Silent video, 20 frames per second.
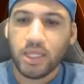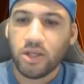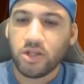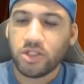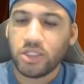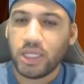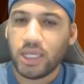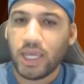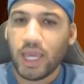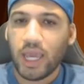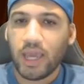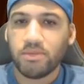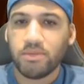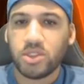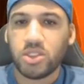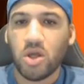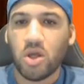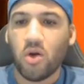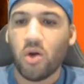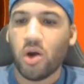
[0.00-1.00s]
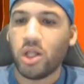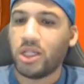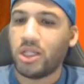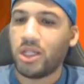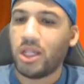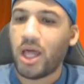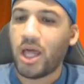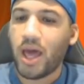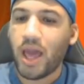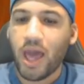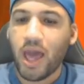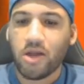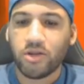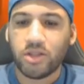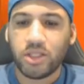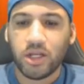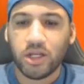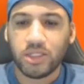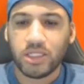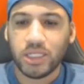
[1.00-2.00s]
There's a game, so a lot
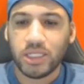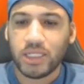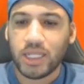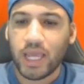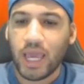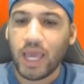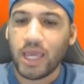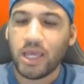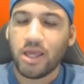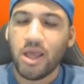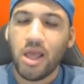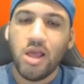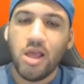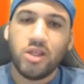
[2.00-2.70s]
out there today.